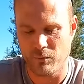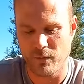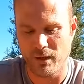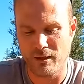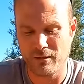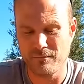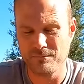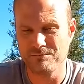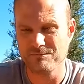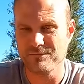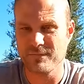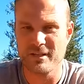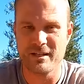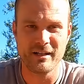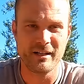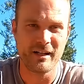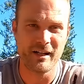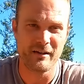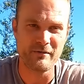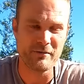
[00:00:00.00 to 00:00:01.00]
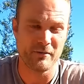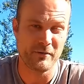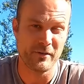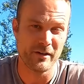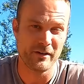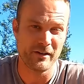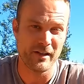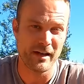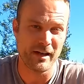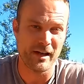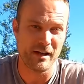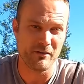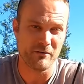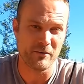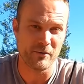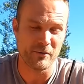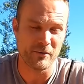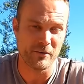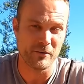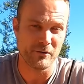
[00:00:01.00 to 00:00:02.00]
well, you're going to have to figure that
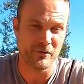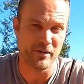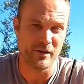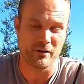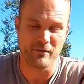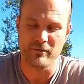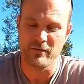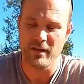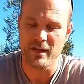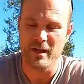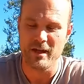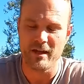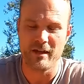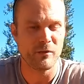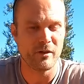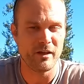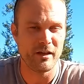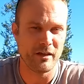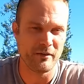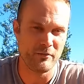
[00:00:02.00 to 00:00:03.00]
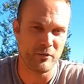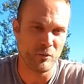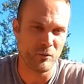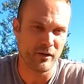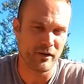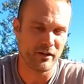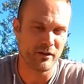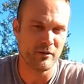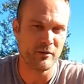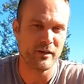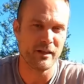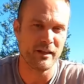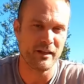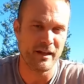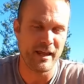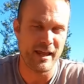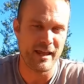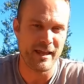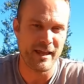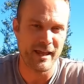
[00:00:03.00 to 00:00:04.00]
out further yourself. If you want to go
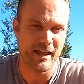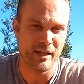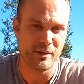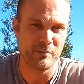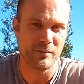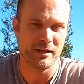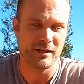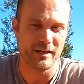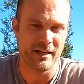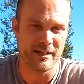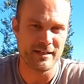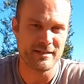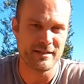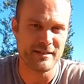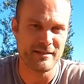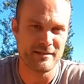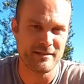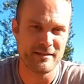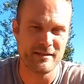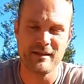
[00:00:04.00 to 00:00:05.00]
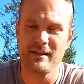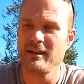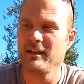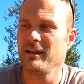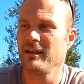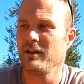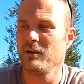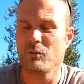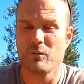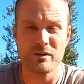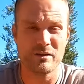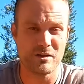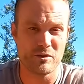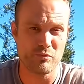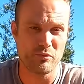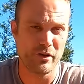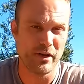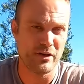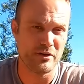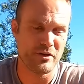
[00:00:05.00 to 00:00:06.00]
get a ham license, which
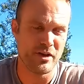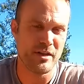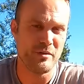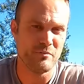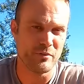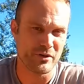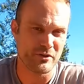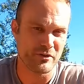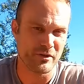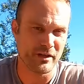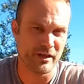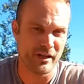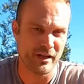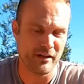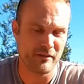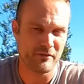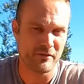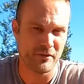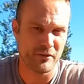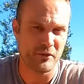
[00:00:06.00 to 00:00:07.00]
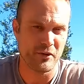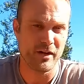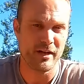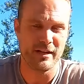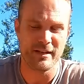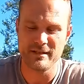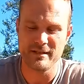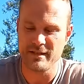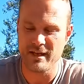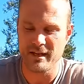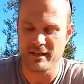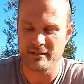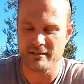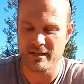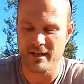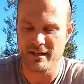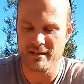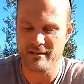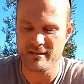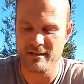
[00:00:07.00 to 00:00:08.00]
is pretty cheap, but you're going to have to study and take a
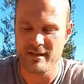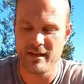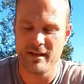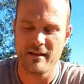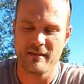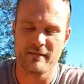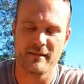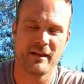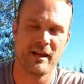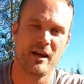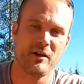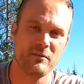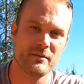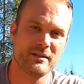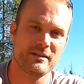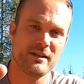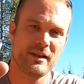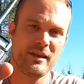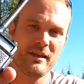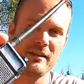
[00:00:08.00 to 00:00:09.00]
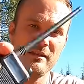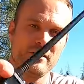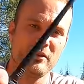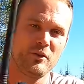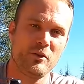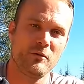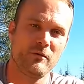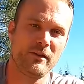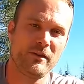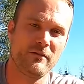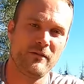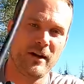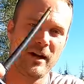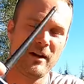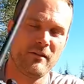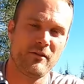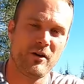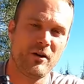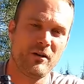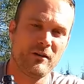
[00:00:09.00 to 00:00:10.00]
test, then I would say the U V
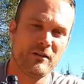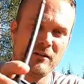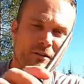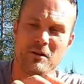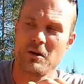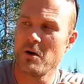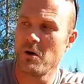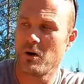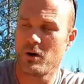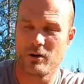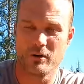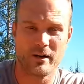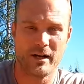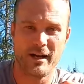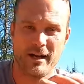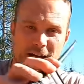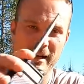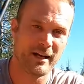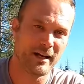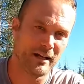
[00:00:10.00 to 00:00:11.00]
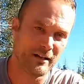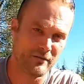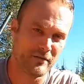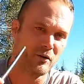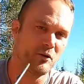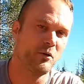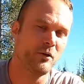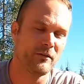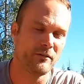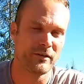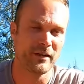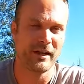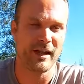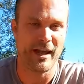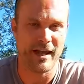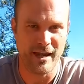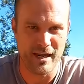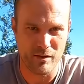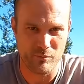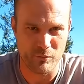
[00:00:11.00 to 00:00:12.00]
five R or any kind of equivalent
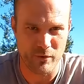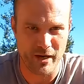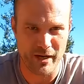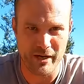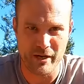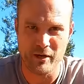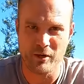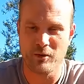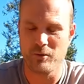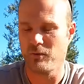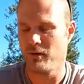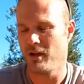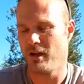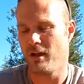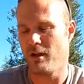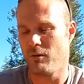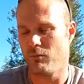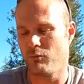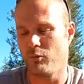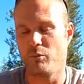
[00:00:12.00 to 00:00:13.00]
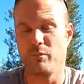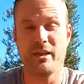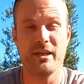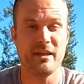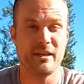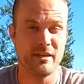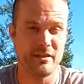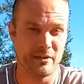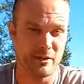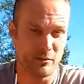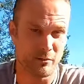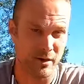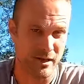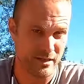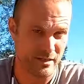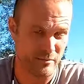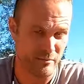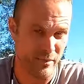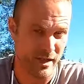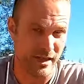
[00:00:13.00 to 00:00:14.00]
ham radio will be your
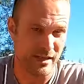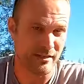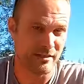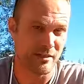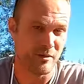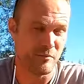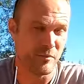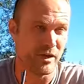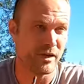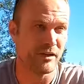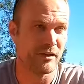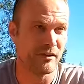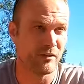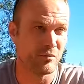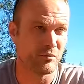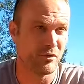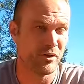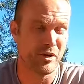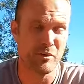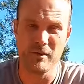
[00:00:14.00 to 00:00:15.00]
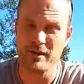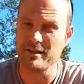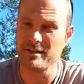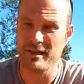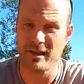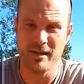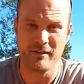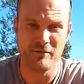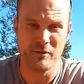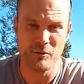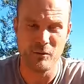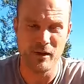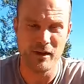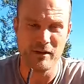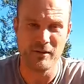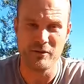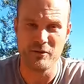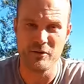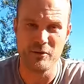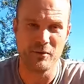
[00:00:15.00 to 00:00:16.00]
best bet, because pretty much
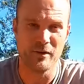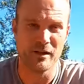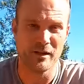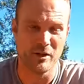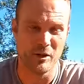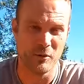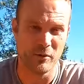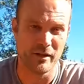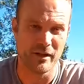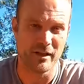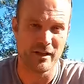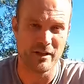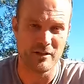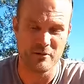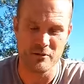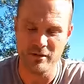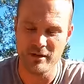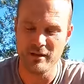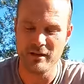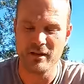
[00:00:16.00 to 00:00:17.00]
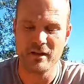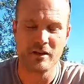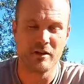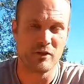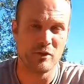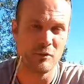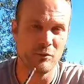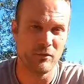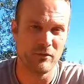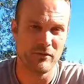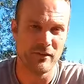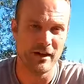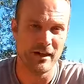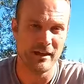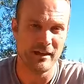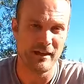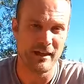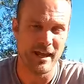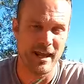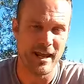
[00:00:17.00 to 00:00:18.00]
everywhere you can go in the country, you will
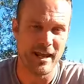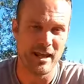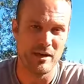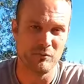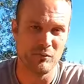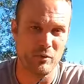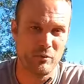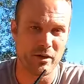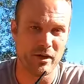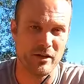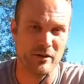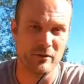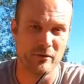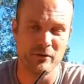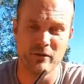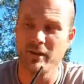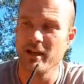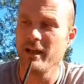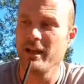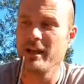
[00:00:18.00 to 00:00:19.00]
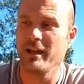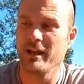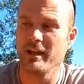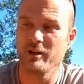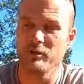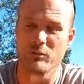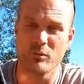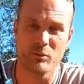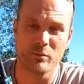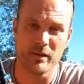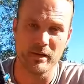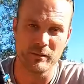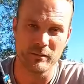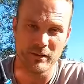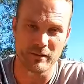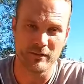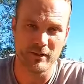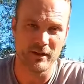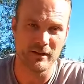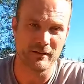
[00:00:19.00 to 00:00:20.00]
find ham repeaters and you will be
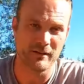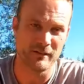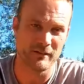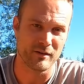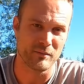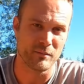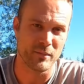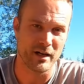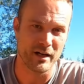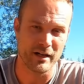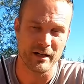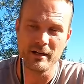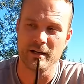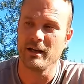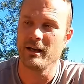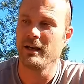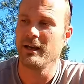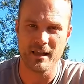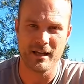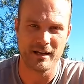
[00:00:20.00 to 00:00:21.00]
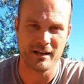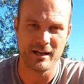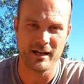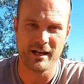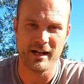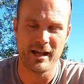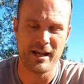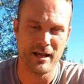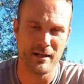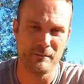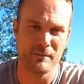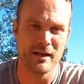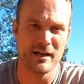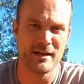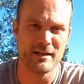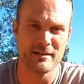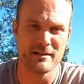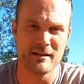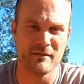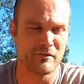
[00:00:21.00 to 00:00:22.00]
able to talk to somebody. A lot of ham
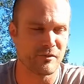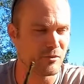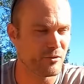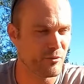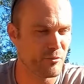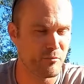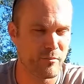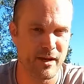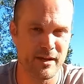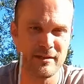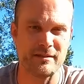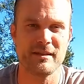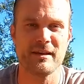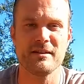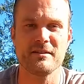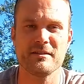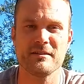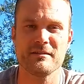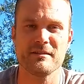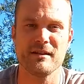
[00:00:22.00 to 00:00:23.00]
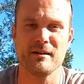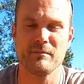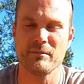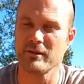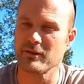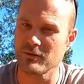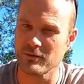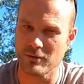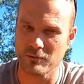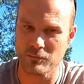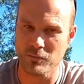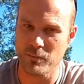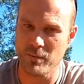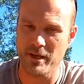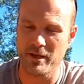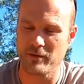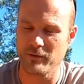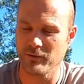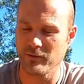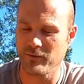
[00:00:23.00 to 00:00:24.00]
guys have their own base stations up and their own
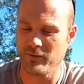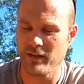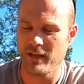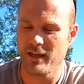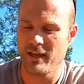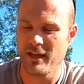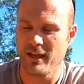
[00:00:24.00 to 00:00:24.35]
repeaters,